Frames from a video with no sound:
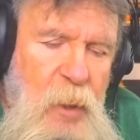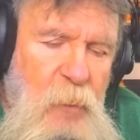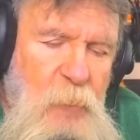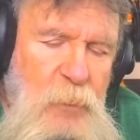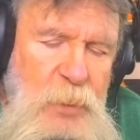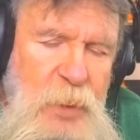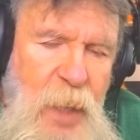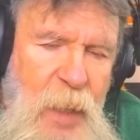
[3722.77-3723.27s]

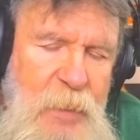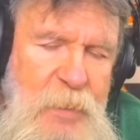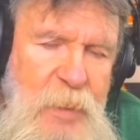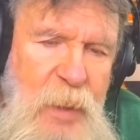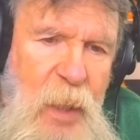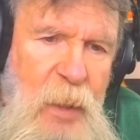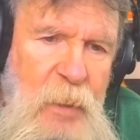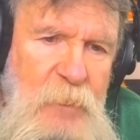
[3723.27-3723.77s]
was like
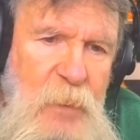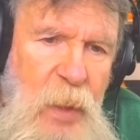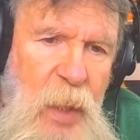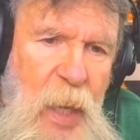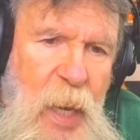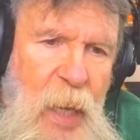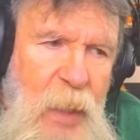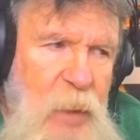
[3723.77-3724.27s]
the head of the
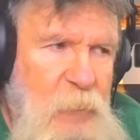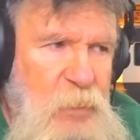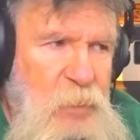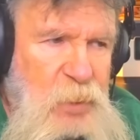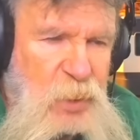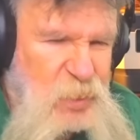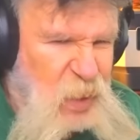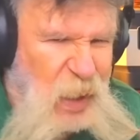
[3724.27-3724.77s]
line. He was
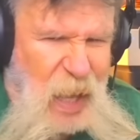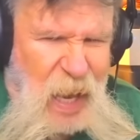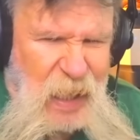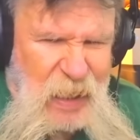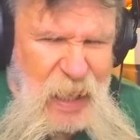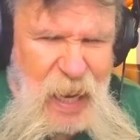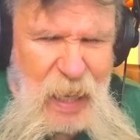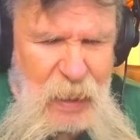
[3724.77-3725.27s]
just a line
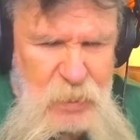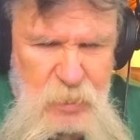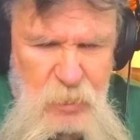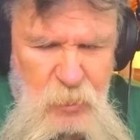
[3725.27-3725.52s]
of guys.